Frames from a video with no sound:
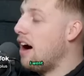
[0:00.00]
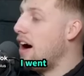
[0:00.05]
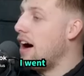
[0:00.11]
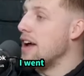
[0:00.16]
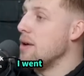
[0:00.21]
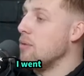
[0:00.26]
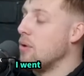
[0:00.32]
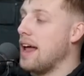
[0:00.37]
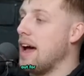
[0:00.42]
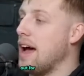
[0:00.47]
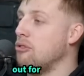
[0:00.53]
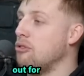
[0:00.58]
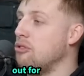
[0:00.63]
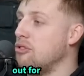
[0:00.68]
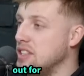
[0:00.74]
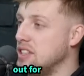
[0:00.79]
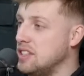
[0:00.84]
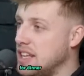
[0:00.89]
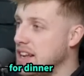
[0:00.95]
I went out
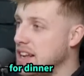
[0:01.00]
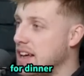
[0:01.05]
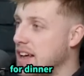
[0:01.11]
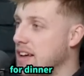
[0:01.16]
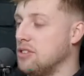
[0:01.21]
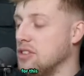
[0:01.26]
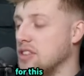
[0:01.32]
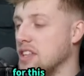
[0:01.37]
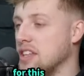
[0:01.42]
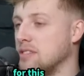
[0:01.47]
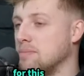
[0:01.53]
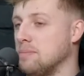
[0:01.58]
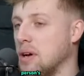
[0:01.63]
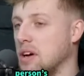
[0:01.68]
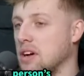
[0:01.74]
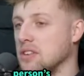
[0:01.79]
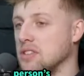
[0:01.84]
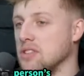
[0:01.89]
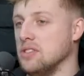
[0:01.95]
for dinner for this
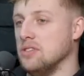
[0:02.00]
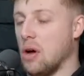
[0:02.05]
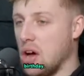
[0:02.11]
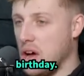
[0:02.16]
person's